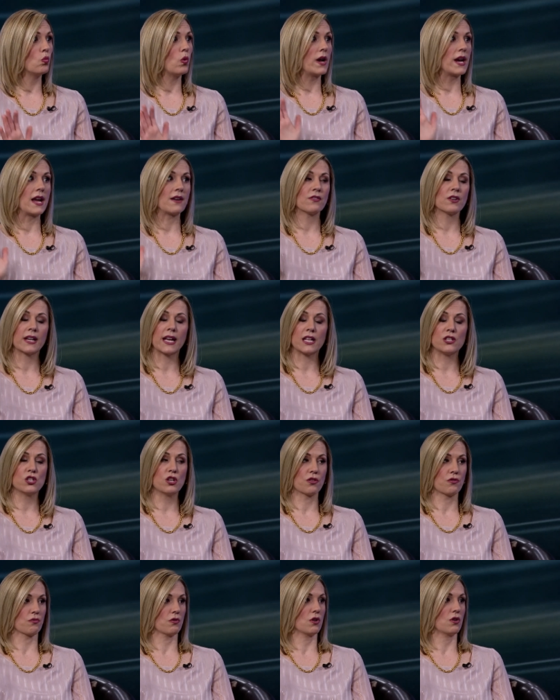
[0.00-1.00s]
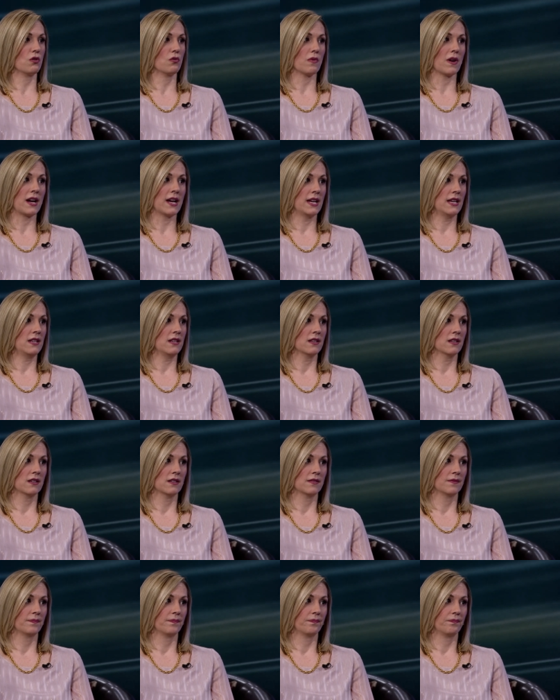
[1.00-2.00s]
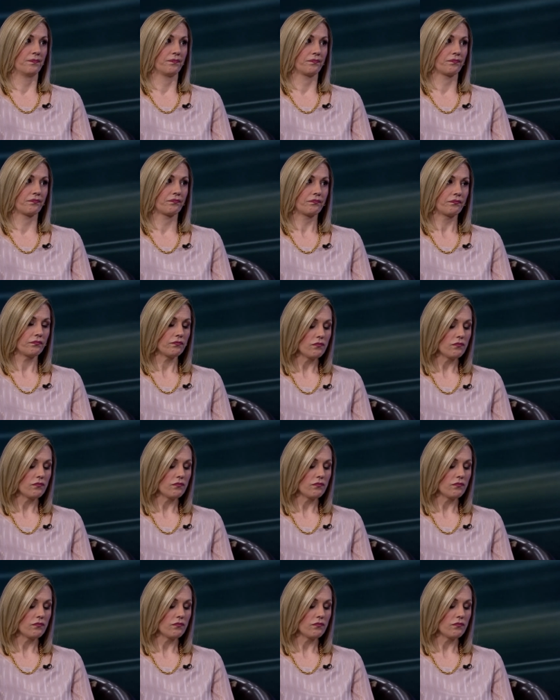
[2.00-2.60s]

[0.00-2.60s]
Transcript: whatever gets you through, right? Whatever gets you through the